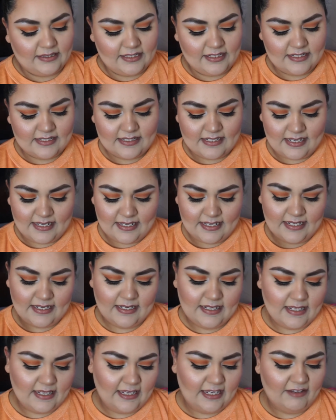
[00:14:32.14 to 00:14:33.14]
this in
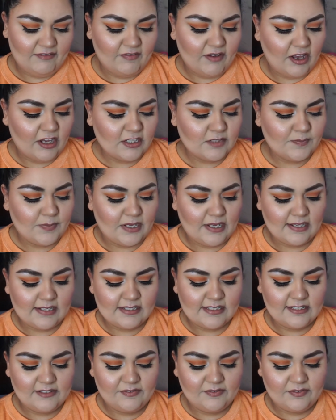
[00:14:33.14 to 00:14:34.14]
a Vox
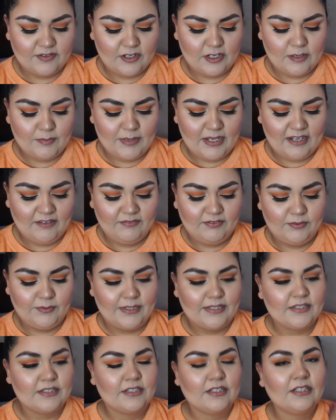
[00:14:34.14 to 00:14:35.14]
box from
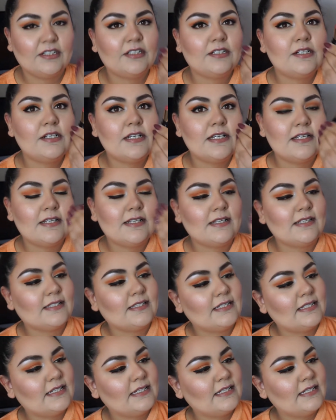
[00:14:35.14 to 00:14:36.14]
Influencer. This
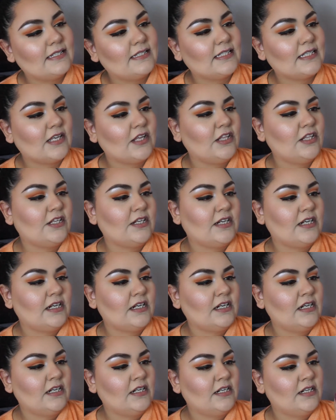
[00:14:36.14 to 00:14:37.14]
is the
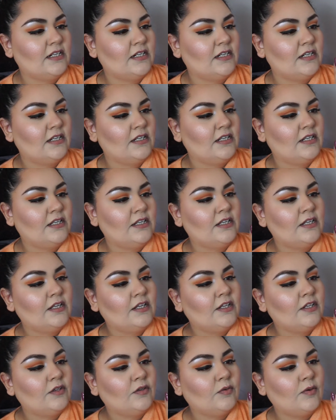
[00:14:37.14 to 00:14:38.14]
color
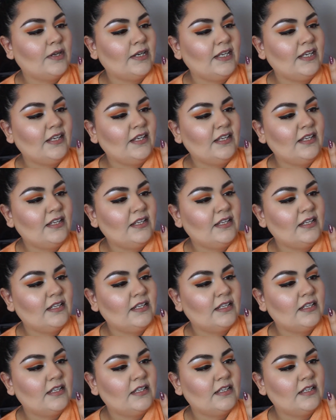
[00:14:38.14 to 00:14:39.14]
20
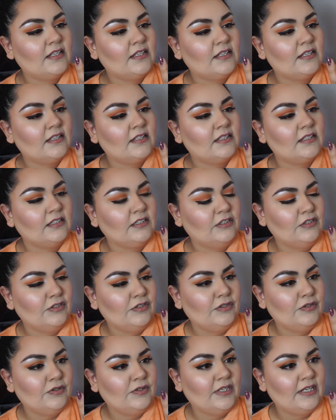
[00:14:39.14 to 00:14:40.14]

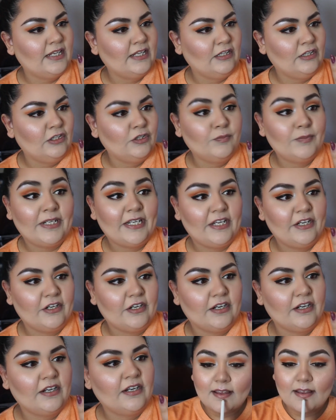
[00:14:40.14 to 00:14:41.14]
Nude
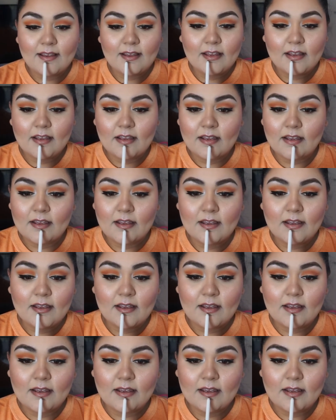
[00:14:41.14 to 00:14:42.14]
Illuminator. But first I'm going to
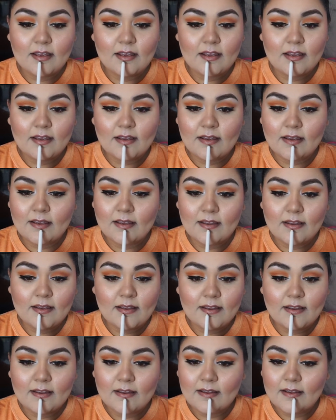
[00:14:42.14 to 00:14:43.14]
line my lips using the
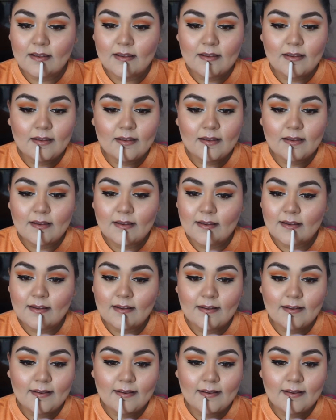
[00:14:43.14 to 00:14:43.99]
ColourPop Lippy Pencil in the color